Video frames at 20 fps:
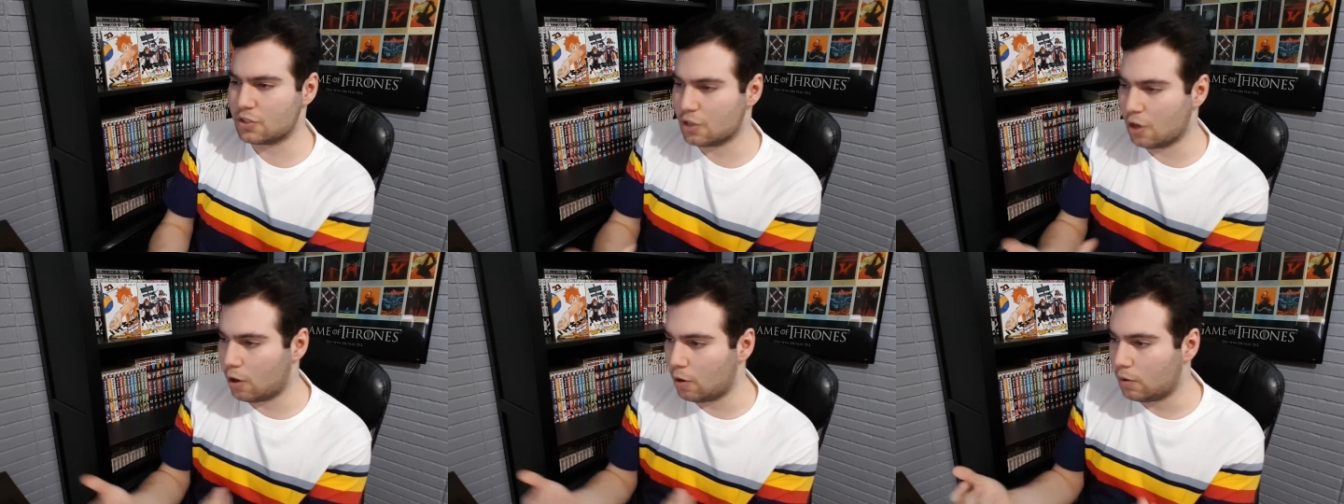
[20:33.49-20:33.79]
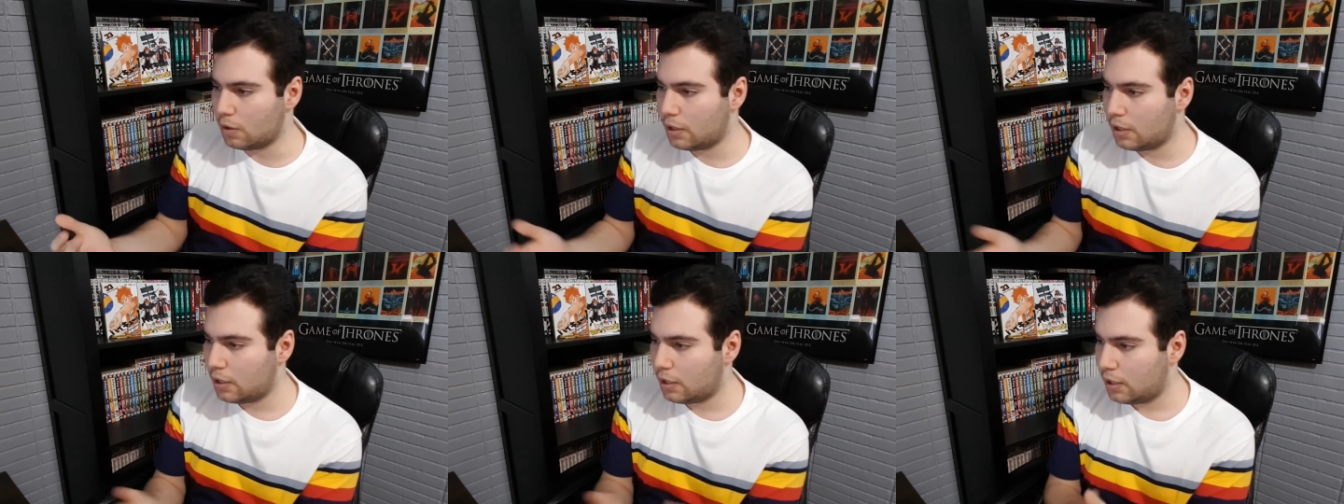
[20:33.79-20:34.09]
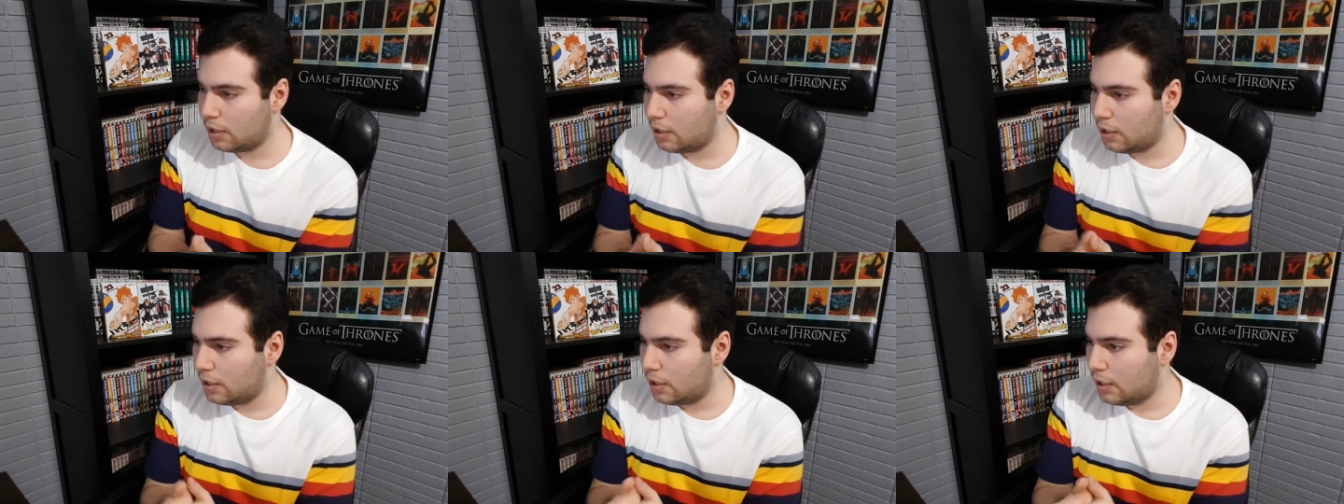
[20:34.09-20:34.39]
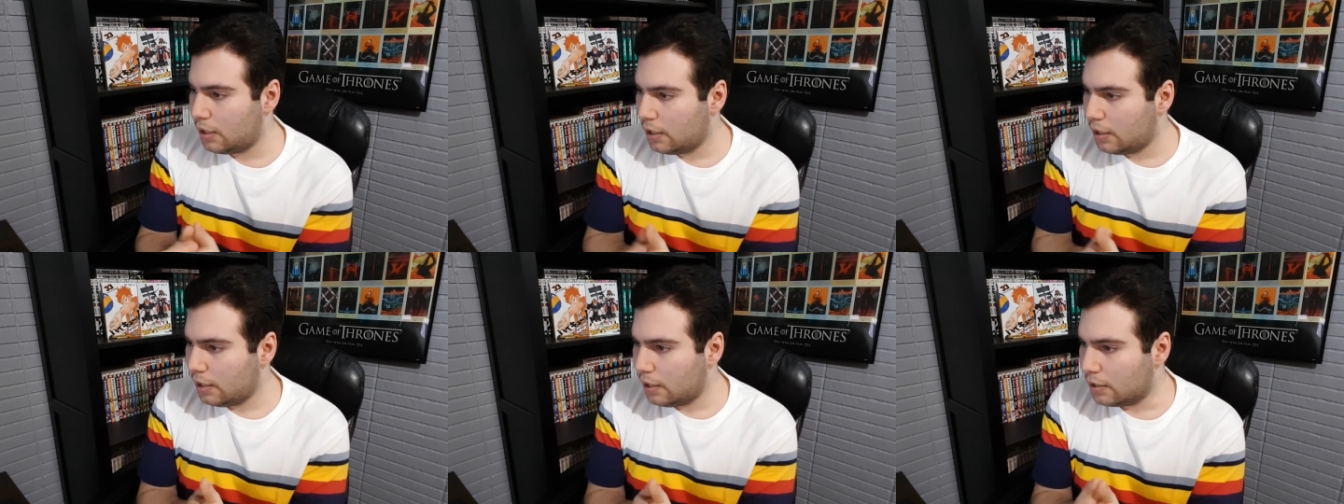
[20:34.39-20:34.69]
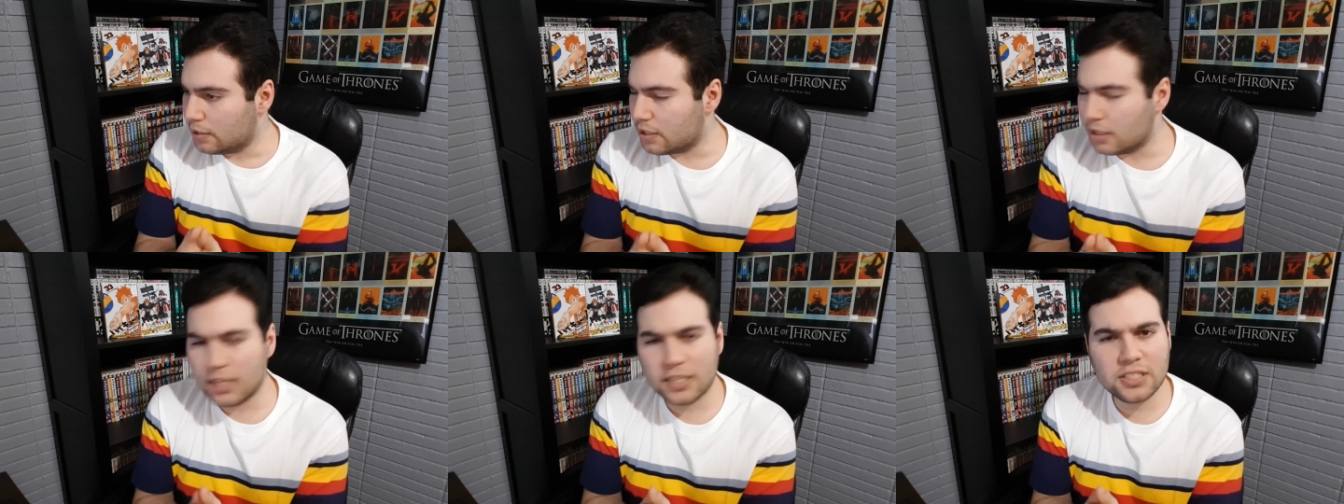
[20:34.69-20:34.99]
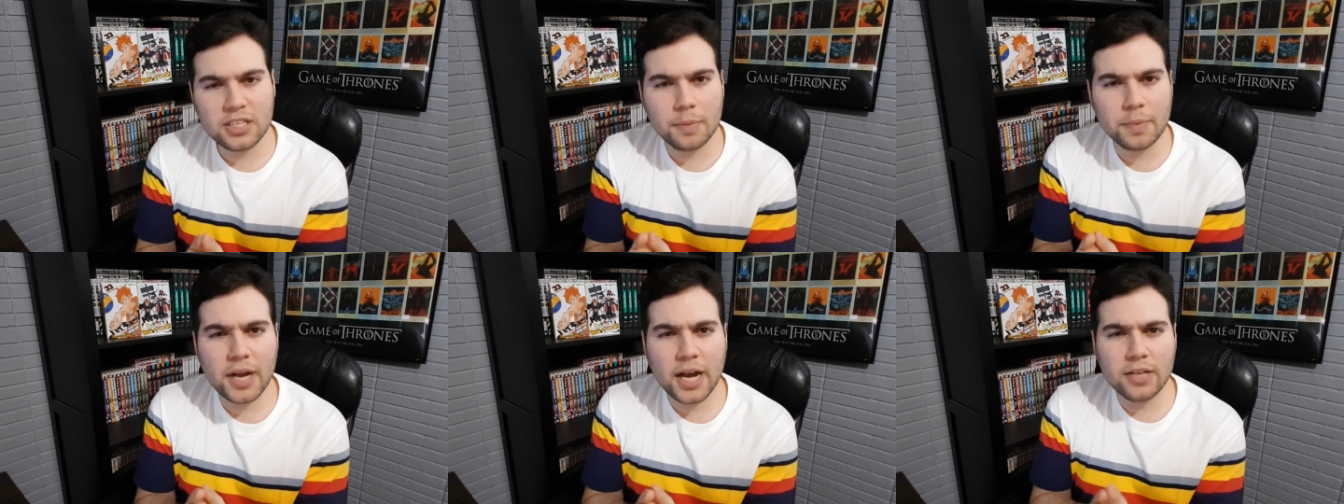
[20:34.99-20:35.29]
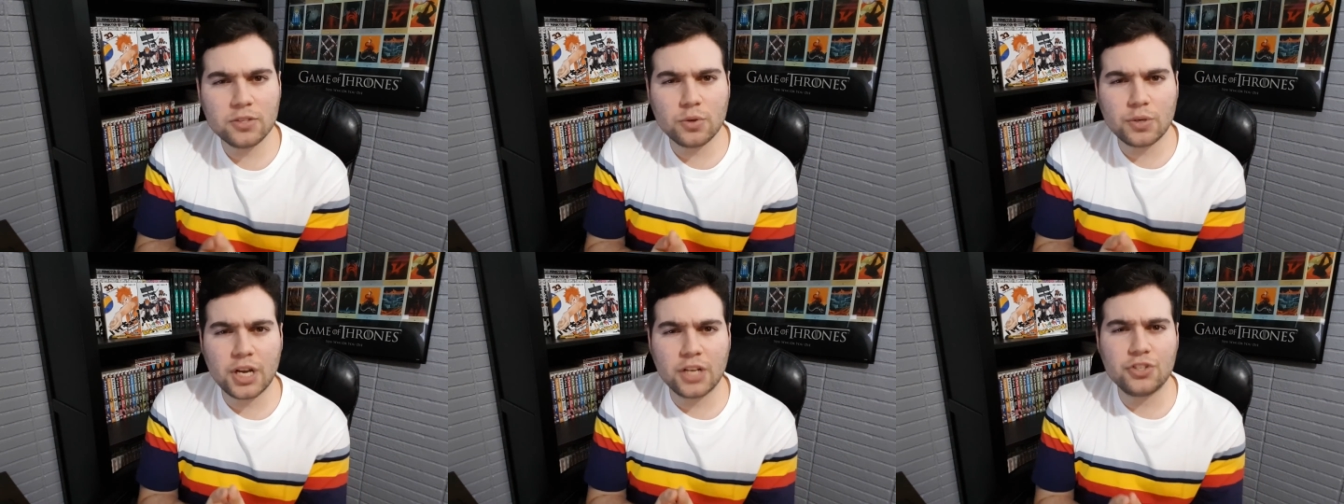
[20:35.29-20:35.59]
So until next time,
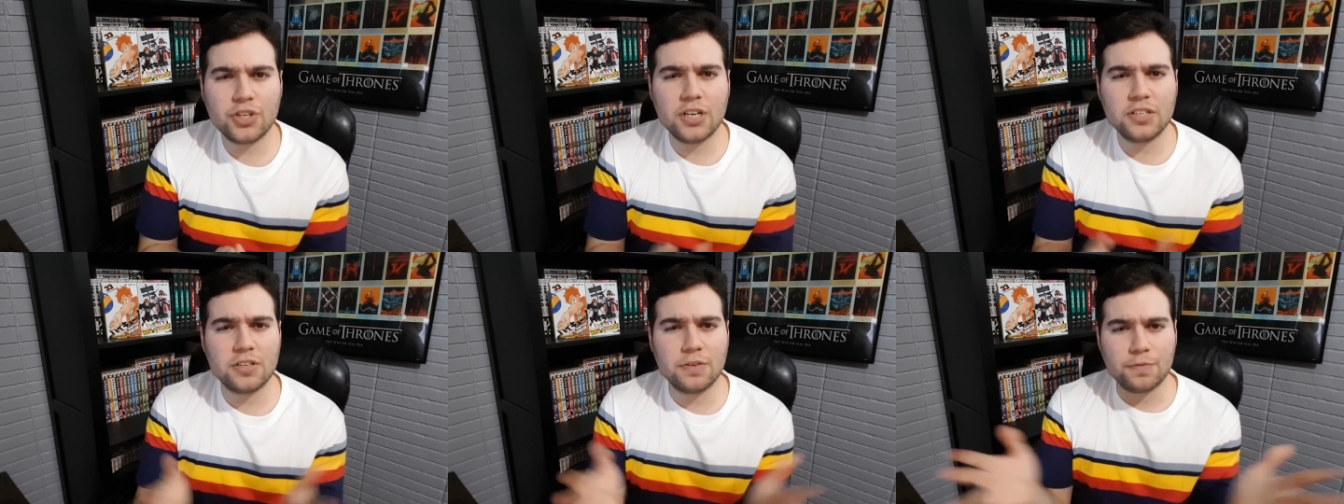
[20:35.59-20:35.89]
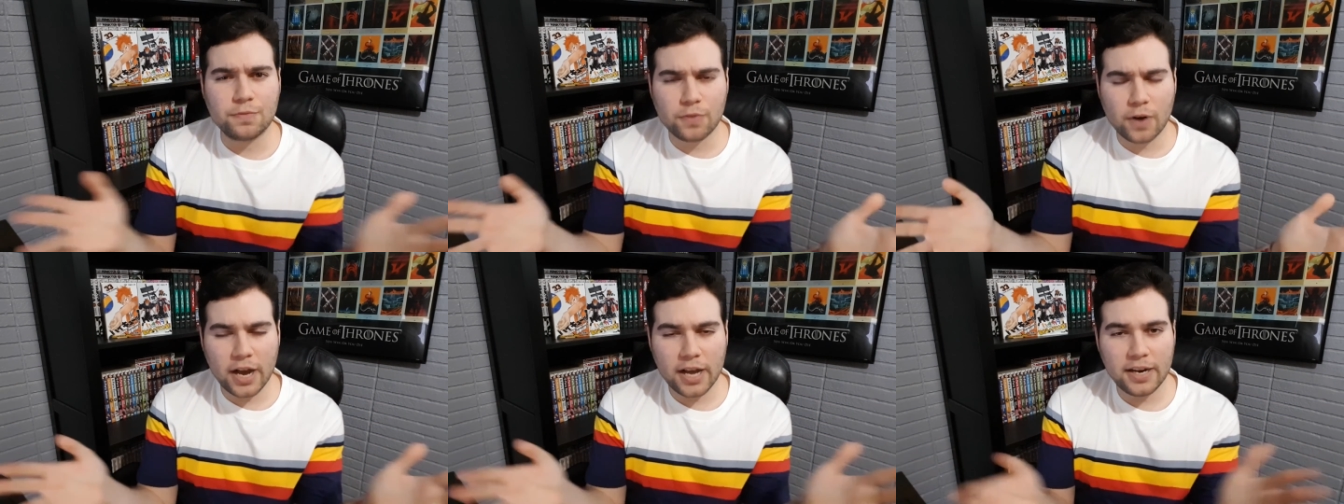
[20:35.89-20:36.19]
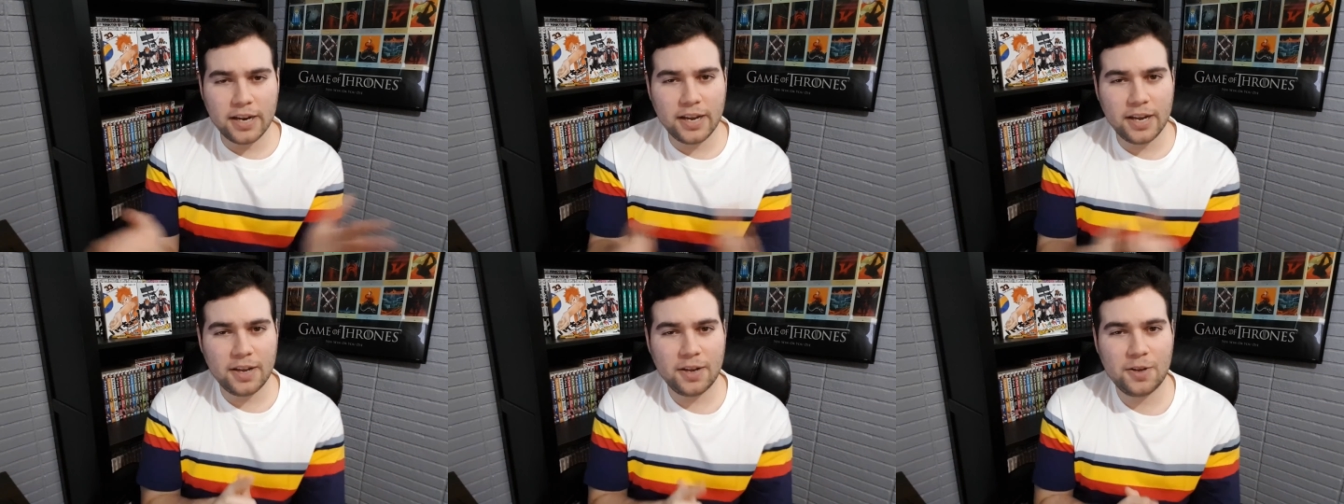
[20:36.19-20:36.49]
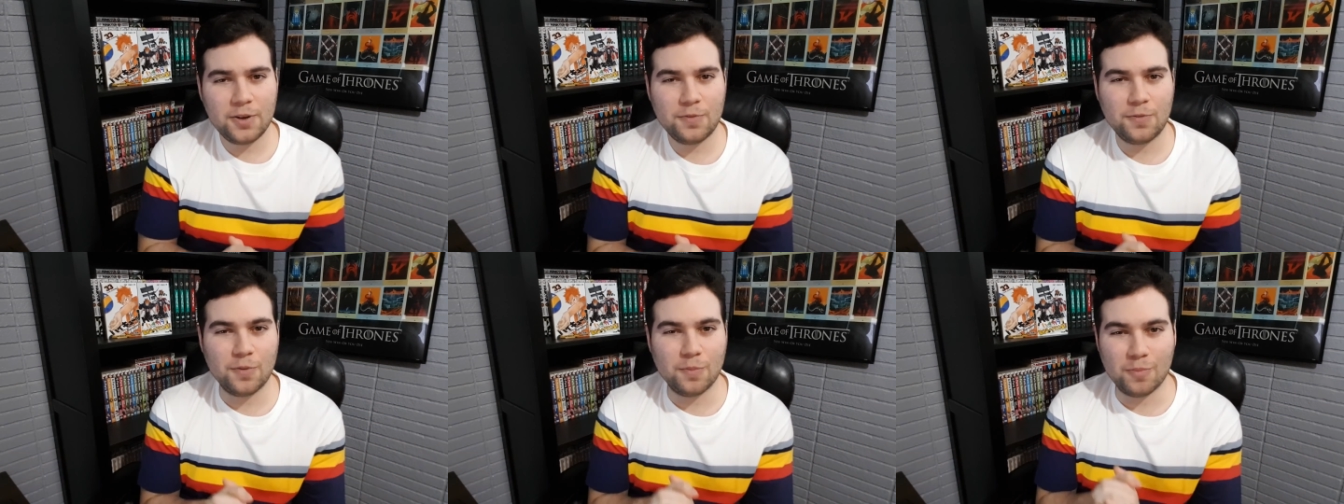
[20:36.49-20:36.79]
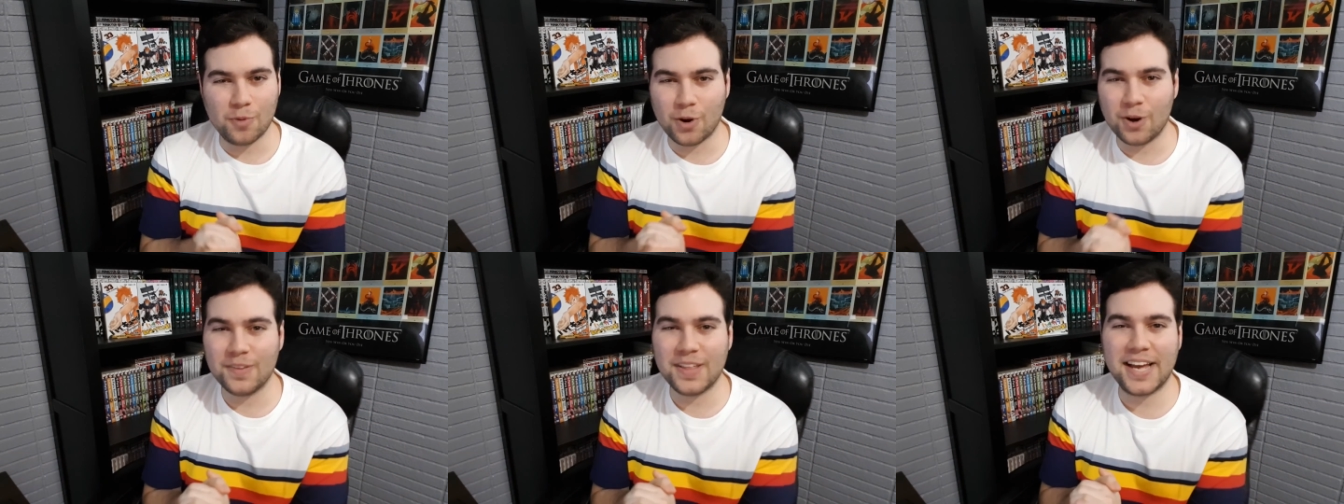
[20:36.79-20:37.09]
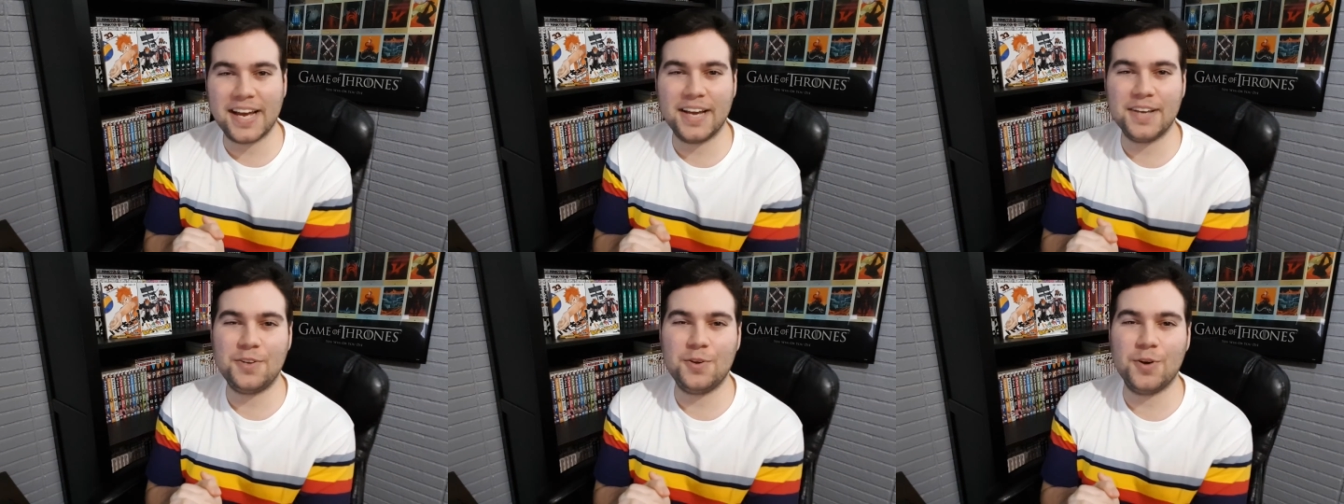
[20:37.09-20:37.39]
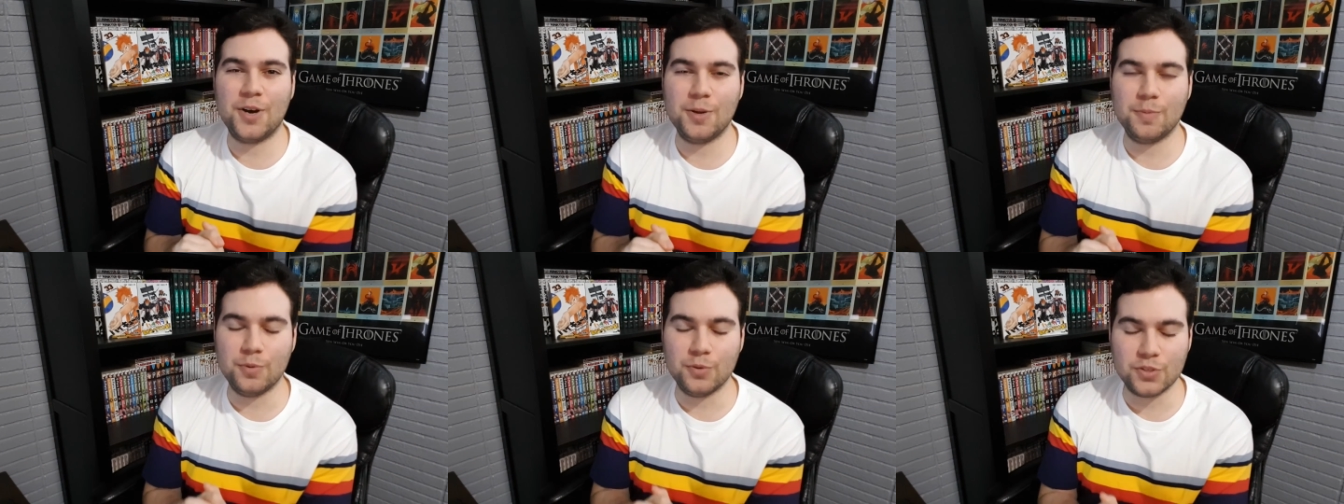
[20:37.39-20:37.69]
guys, we'll catch you guys on Friday for more of that Haiku
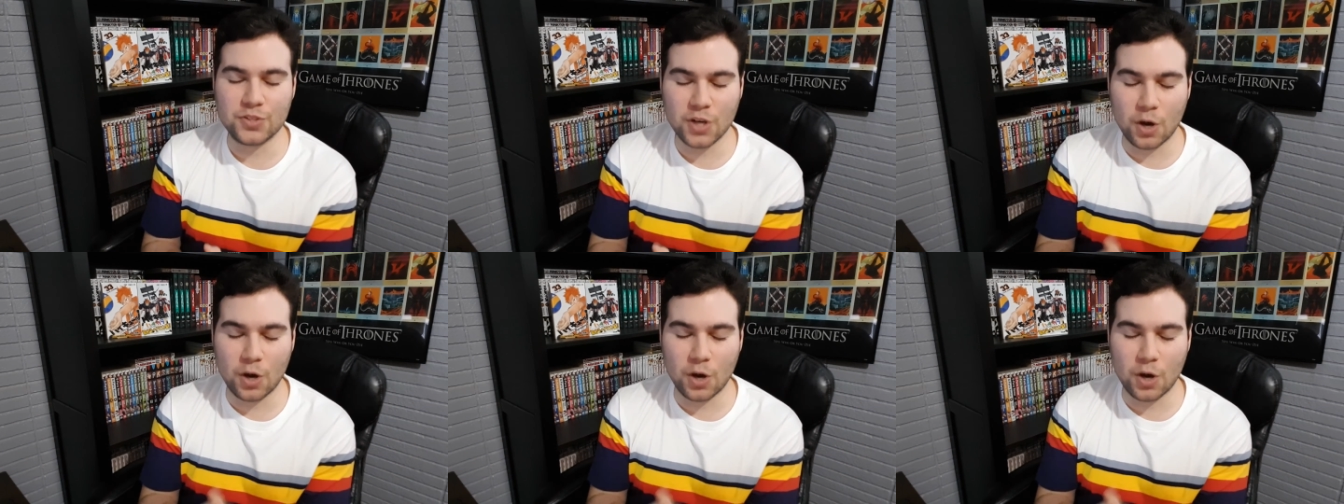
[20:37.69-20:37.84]
Haiku.